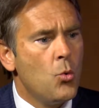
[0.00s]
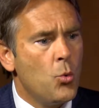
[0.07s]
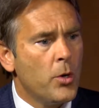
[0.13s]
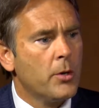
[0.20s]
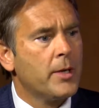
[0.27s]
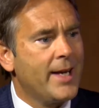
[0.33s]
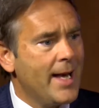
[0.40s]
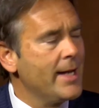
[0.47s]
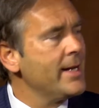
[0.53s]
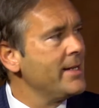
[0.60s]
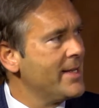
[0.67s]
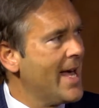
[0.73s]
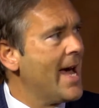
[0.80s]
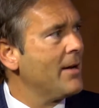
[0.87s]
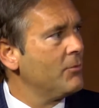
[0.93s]
We're
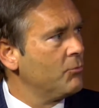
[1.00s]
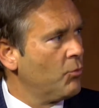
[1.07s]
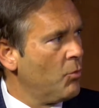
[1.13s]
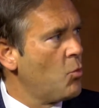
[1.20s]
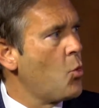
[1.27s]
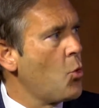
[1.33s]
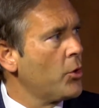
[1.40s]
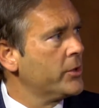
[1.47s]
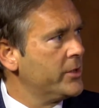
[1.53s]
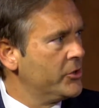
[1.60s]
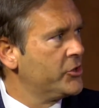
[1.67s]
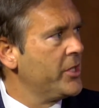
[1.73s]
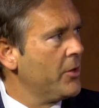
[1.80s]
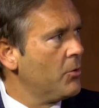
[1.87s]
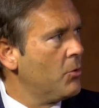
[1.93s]
getting that reward to
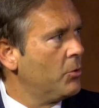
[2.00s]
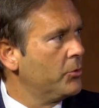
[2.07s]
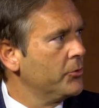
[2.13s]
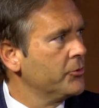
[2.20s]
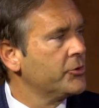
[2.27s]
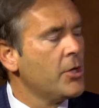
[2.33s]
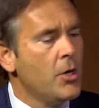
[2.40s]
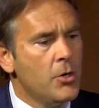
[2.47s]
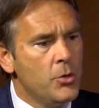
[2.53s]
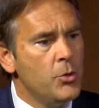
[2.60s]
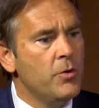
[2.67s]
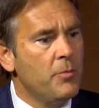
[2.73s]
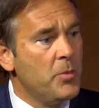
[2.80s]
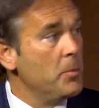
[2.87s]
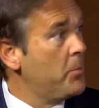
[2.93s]
shareholders
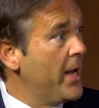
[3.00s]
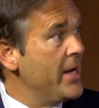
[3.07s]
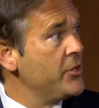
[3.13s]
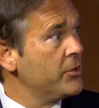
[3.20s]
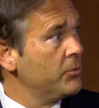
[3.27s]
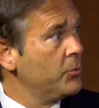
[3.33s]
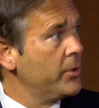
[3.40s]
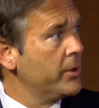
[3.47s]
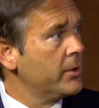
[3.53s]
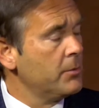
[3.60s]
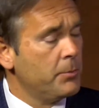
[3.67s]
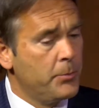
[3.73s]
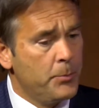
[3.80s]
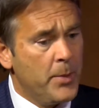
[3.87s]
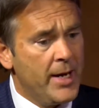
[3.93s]
who have been patient with
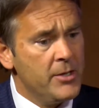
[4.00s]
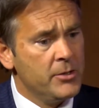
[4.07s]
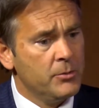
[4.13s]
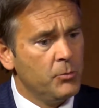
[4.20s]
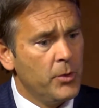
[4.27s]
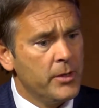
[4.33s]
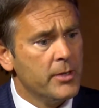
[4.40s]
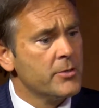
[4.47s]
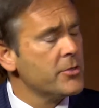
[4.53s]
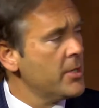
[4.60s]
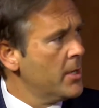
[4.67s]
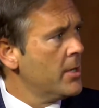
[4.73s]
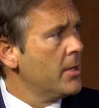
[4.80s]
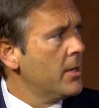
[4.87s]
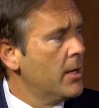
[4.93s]
us
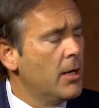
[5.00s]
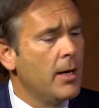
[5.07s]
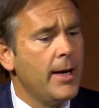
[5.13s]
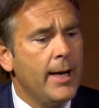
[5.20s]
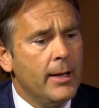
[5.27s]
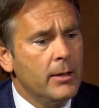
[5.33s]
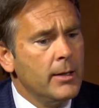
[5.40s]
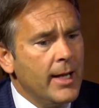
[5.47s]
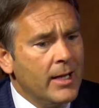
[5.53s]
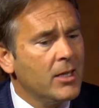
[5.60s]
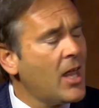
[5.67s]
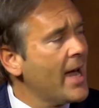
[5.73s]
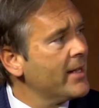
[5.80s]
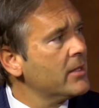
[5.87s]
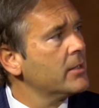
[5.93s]
and
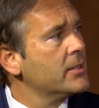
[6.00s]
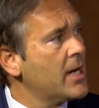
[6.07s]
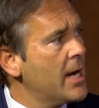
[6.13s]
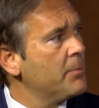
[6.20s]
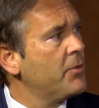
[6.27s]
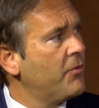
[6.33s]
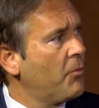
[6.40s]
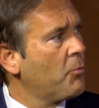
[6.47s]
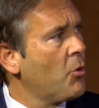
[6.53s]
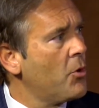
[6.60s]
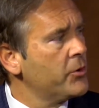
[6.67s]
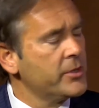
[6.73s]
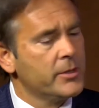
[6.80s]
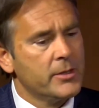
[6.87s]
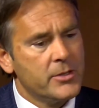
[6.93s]
like the type of
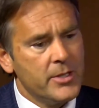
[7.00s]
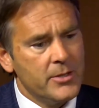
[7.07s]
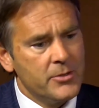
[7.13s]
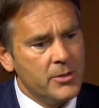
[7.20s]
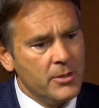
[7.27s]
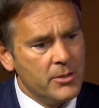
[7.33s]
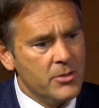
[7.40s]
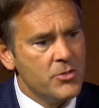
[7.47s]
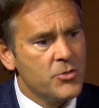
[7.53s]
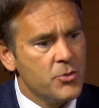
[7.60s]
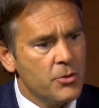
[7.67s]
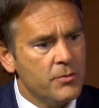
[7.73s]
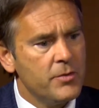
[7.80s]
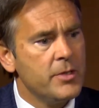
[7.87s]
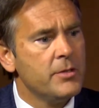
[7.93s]
approach that says
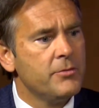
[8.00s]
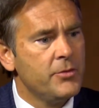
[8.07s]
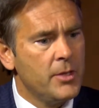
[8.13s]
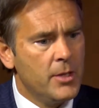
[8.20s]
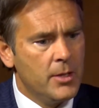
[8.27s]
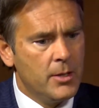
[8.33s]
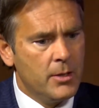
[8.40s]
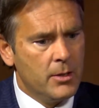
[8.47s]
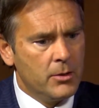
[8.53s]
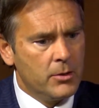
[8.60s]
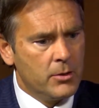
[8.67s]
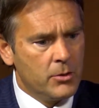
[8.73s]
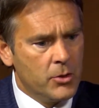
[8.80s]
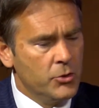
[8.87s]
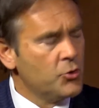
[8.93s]
conservative,
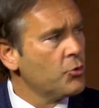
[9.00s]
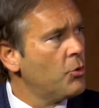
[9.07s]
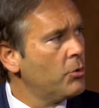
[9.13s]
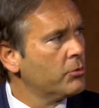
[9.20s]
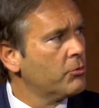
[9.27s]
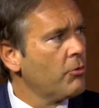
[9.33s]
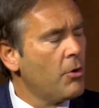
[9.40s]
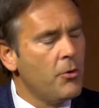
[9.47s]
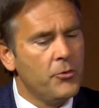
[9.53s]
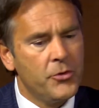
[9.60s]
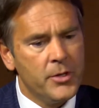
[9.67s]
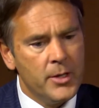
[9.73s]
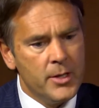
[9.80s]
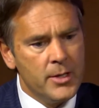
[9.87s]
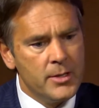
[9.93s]
controlled
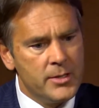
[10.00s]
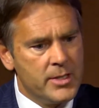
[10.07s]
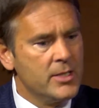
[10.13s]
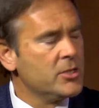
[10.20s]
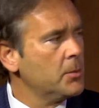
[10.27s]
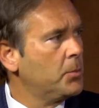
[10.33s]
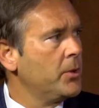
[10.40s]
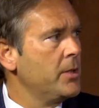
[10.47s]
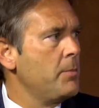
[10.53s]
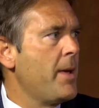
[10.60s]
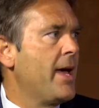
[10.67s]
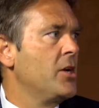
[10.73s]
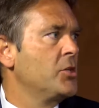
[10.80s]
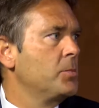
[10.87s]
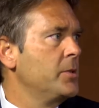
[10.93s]
growth, disciplined
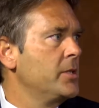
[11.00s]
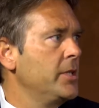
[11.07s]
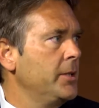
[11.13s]
management